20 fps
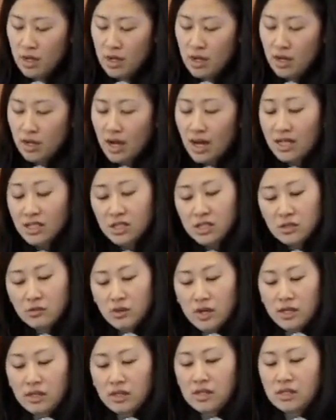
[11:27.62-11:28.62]

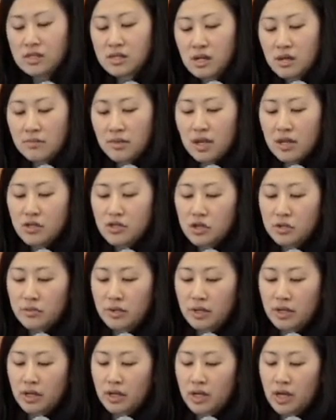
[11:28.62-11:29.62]
Consequently, some Asian
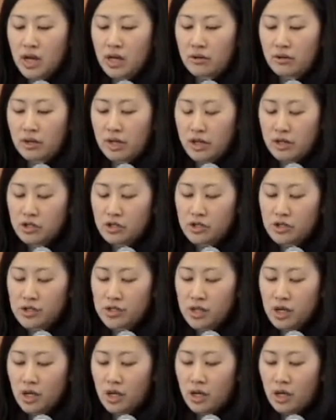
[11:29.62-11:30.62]
American congregations
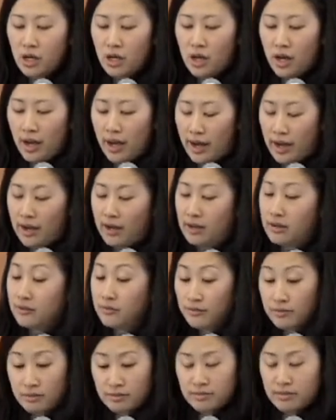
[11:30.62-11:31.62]

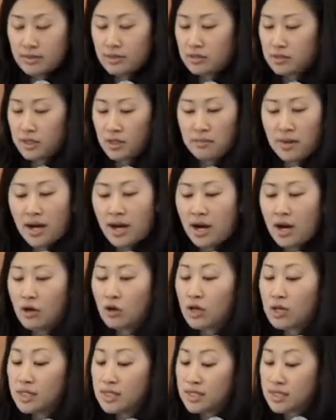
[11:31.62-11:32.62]
have somehow
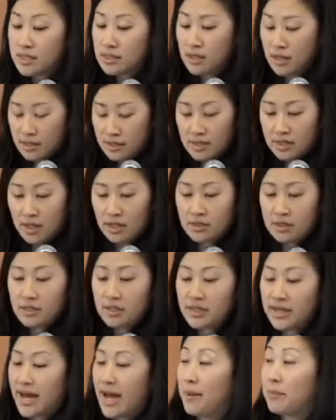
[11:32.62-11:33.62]

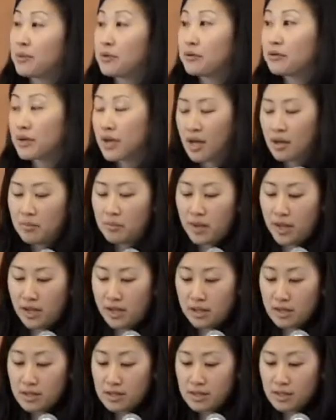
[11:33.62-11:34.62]
conducted capital
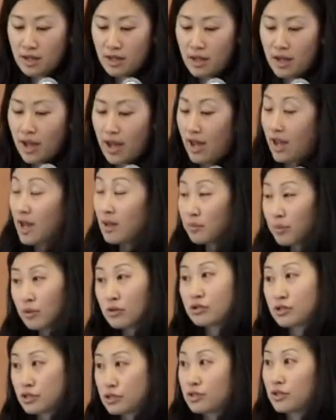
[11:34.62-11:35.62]
campaigns and
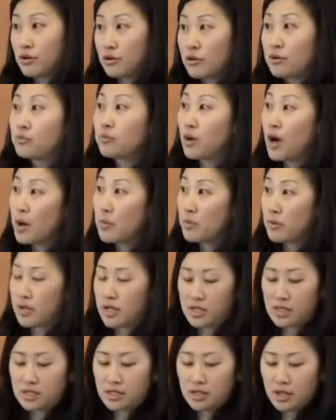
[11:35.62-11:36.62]
purchased their own
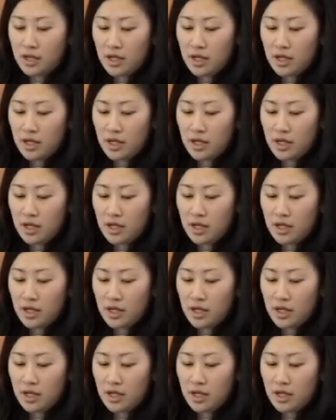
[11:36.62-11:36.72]
properties.